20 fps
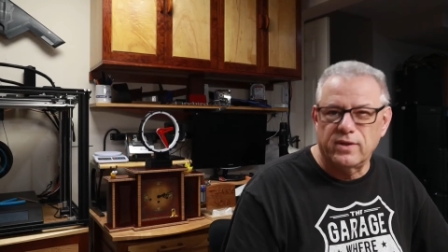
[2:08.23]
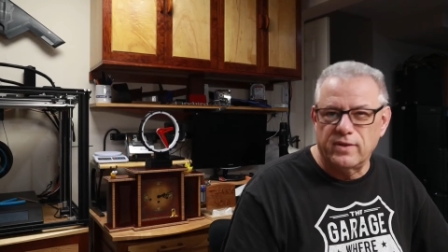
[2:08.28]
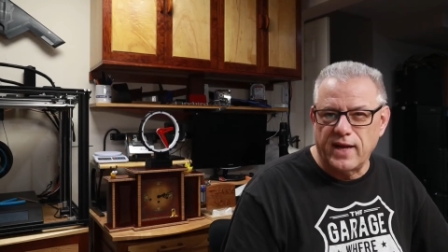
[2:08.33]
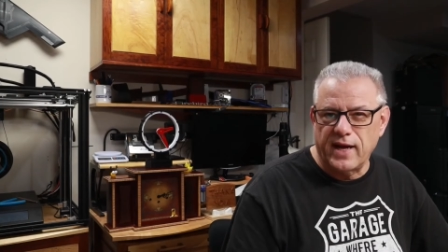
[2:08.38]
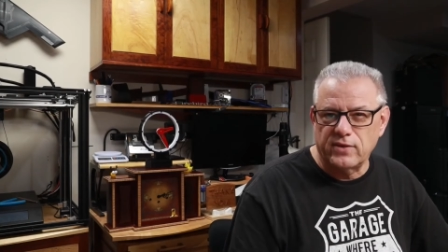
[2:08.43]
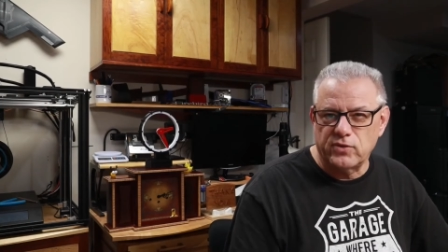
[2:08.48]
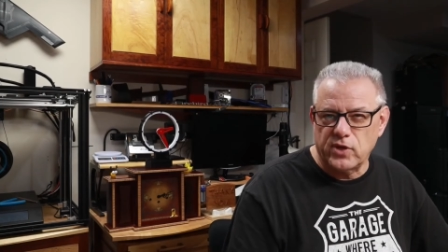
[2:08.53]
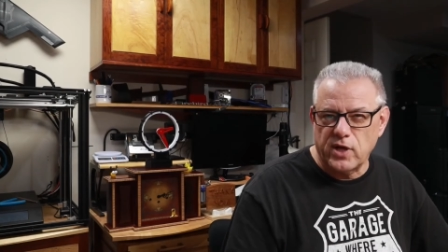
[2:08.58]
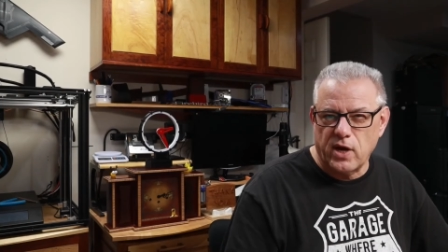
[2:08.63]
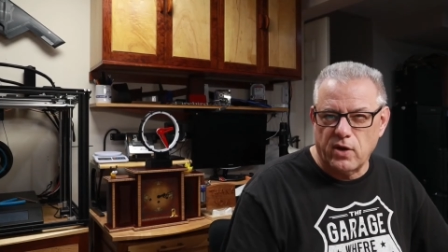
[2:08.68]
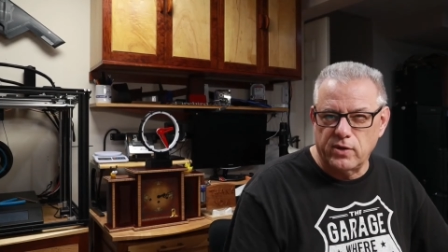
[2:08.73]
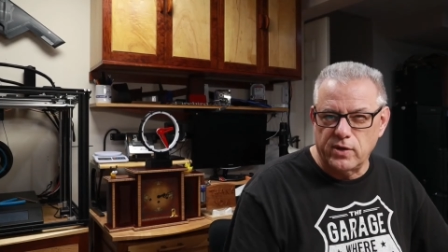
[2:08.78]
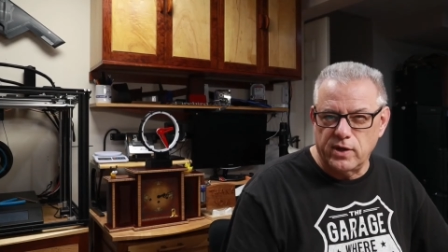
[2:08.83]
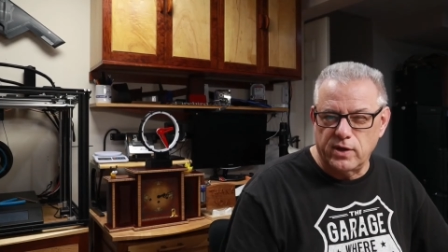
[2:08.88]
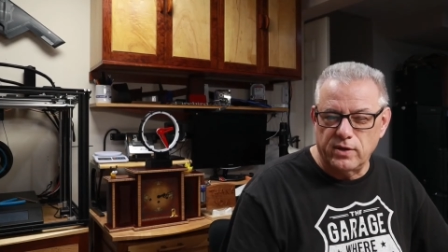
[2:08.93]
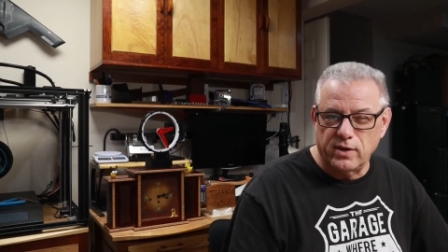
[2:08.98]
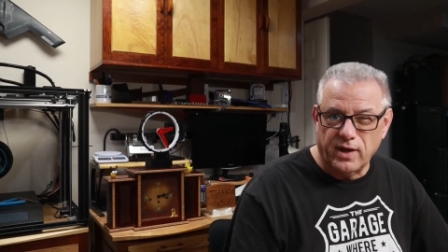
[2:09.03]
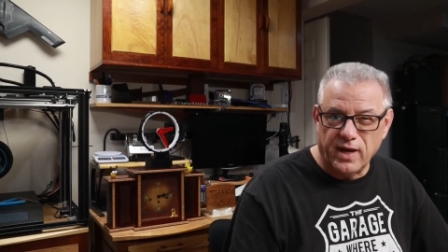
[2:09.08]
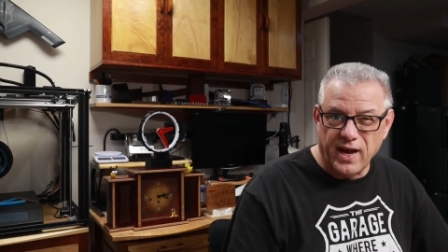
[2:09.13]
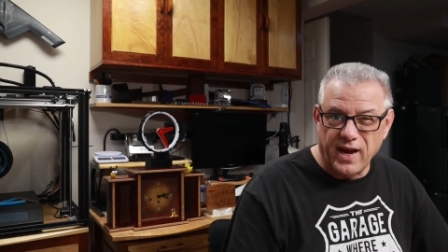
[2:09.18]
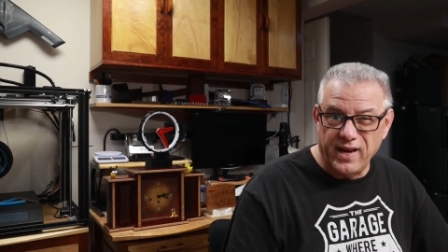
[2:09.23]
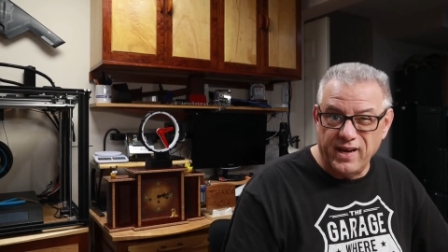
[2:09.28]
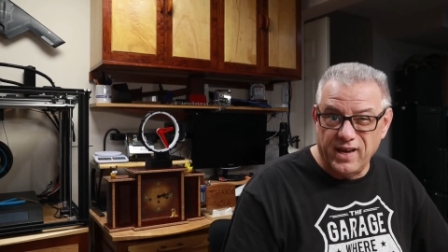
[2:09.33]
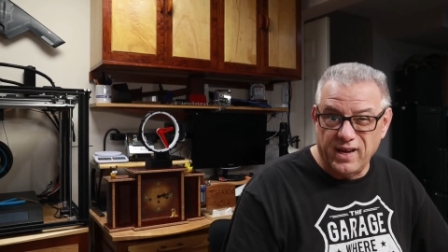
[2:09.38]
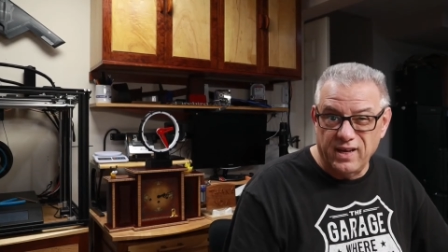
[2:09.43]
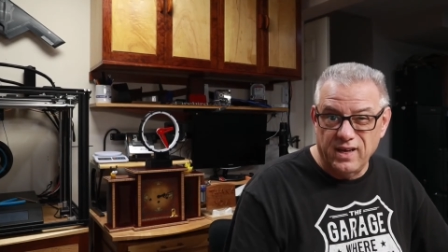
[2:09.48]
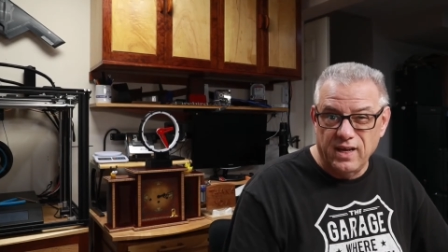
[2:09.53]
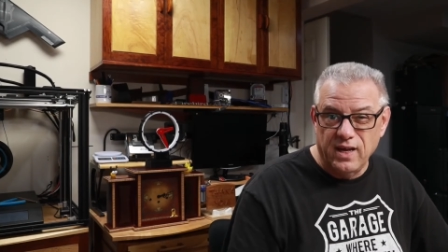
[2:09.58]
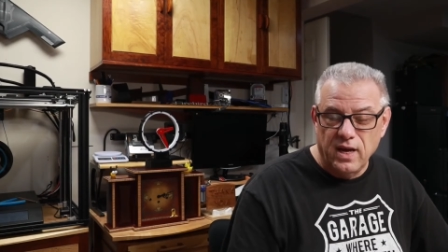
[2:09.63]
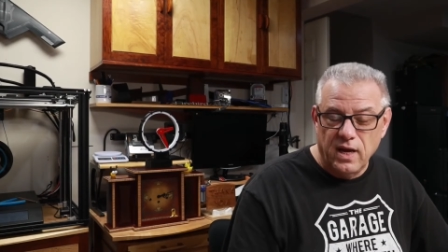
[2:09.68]
And that's how you kind
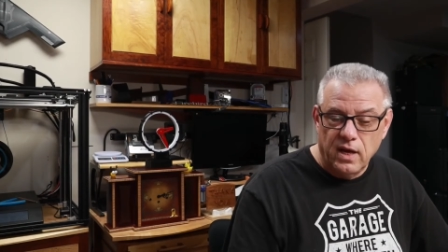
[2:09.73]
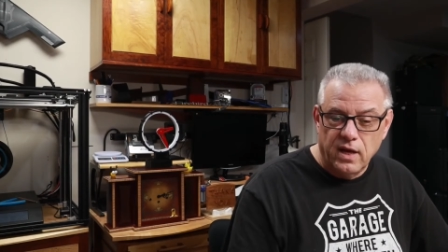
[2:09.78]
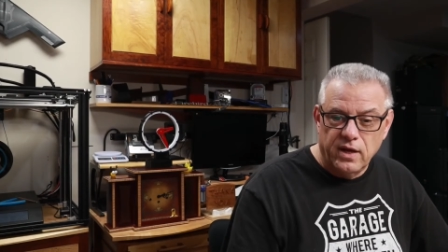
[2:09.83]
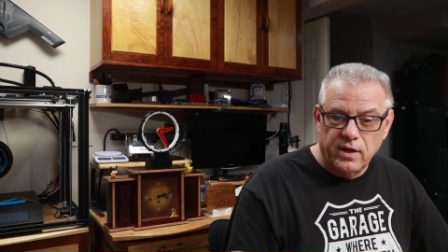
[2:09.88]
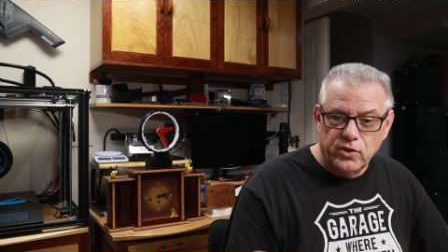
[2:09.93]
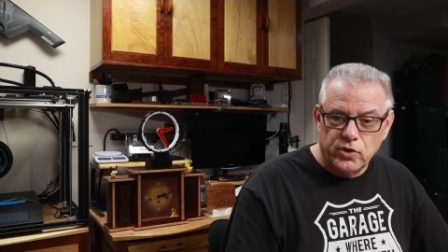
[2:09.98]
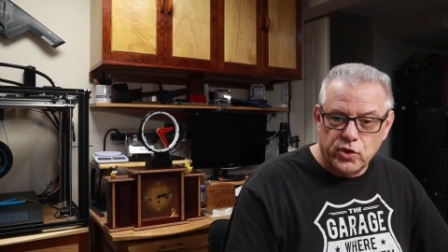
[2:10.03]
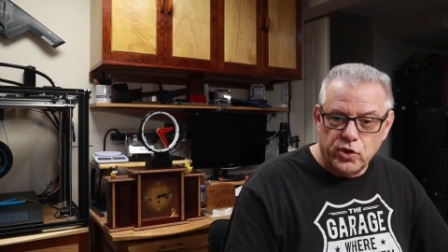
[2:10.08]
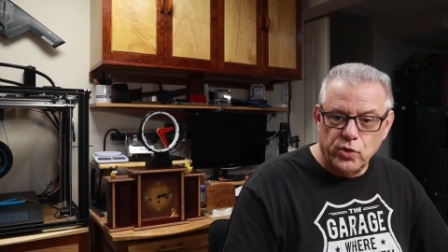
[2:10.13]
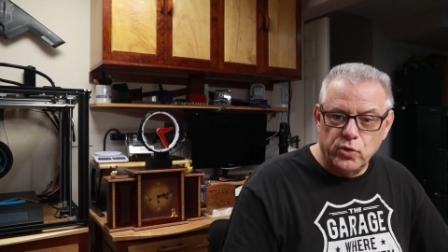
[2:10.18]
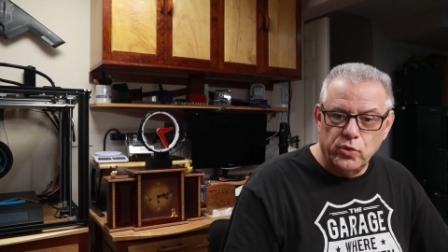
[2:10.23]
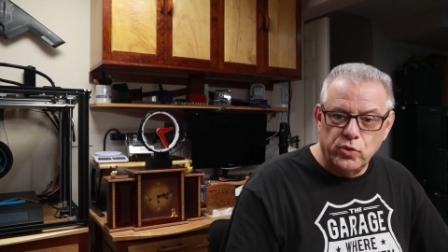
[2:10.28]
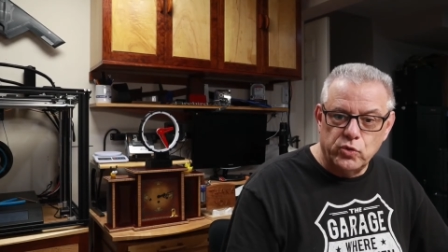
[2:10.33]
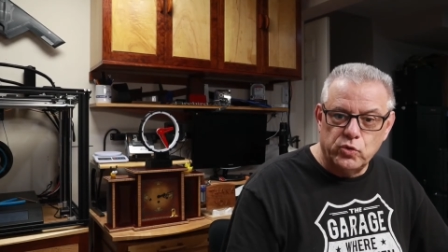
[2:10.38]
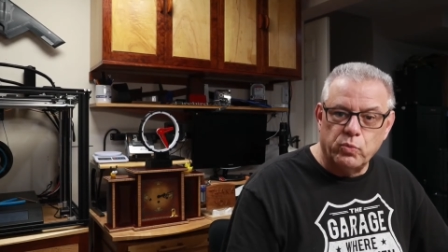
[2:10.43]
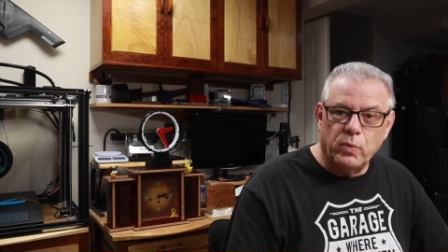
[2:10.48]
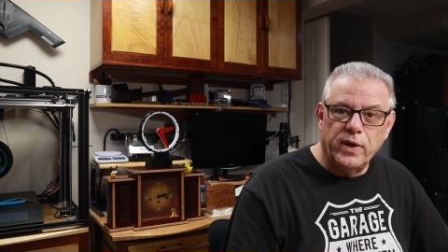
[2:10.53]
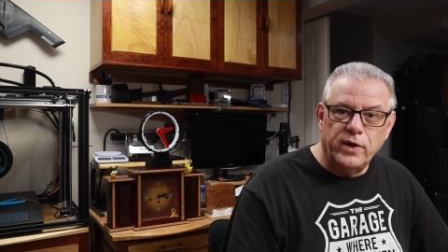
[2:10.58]
of choose